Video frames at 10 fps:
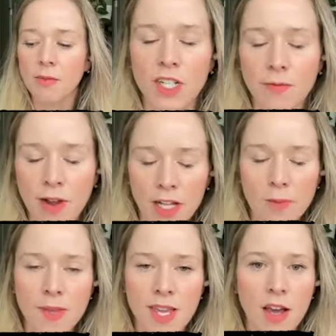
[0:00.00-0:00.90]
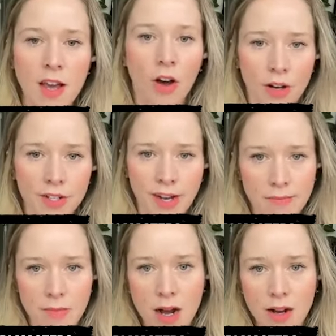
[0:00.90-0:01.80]
developing a
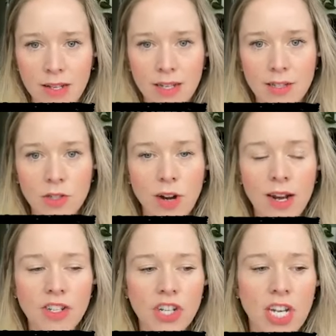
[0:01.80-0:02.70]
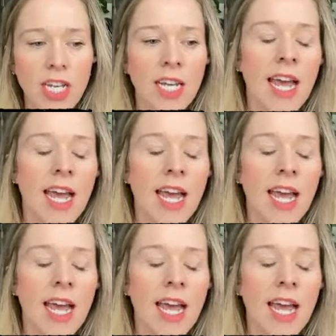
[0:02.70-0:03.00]
content marketing strategy.